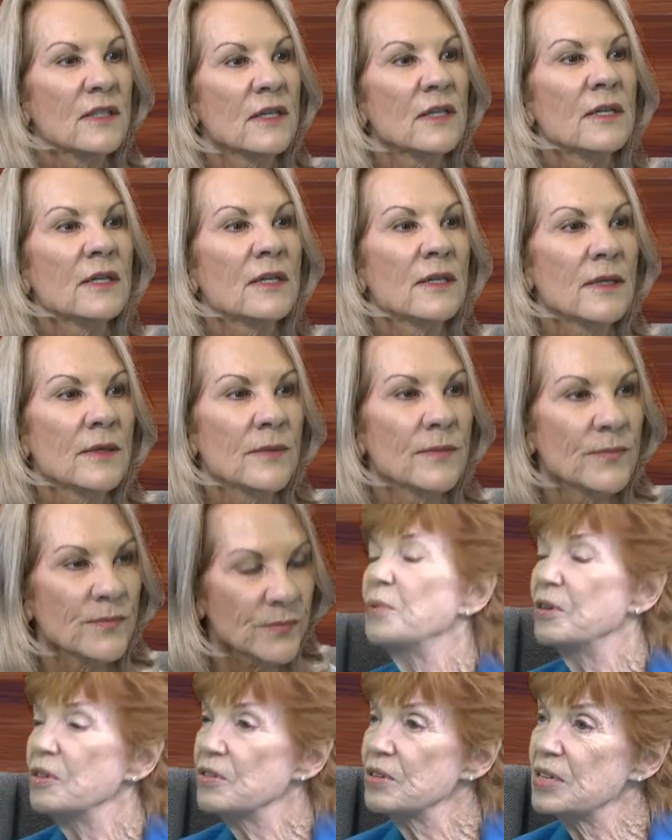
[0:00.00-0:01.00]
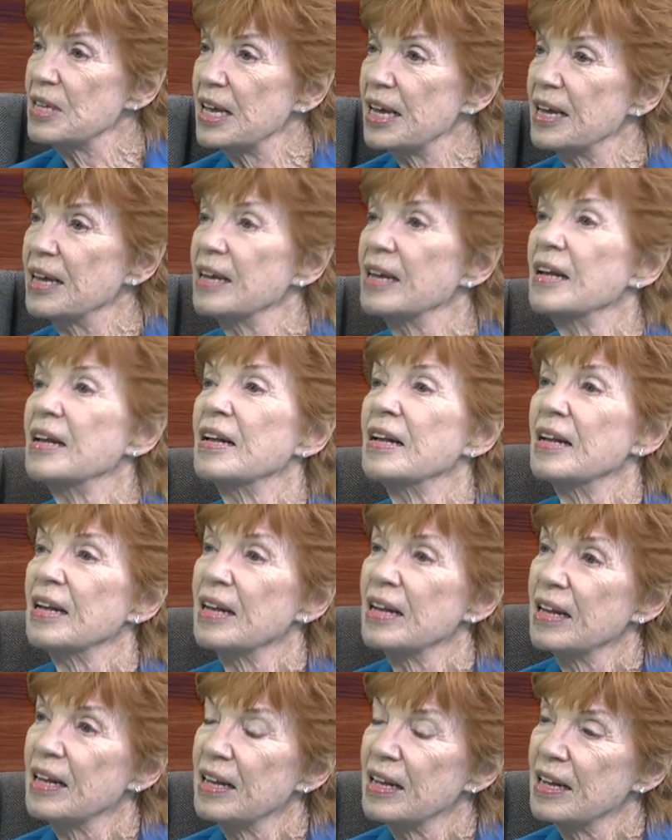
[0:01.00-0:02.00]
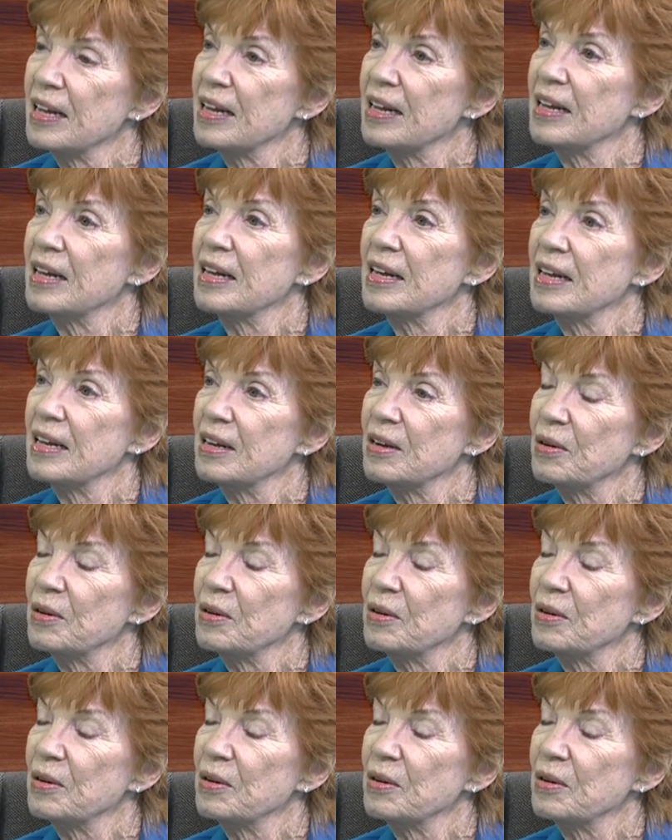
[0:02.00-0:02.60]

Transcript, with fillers: Oh, I see what you're saying. Yes, yes. That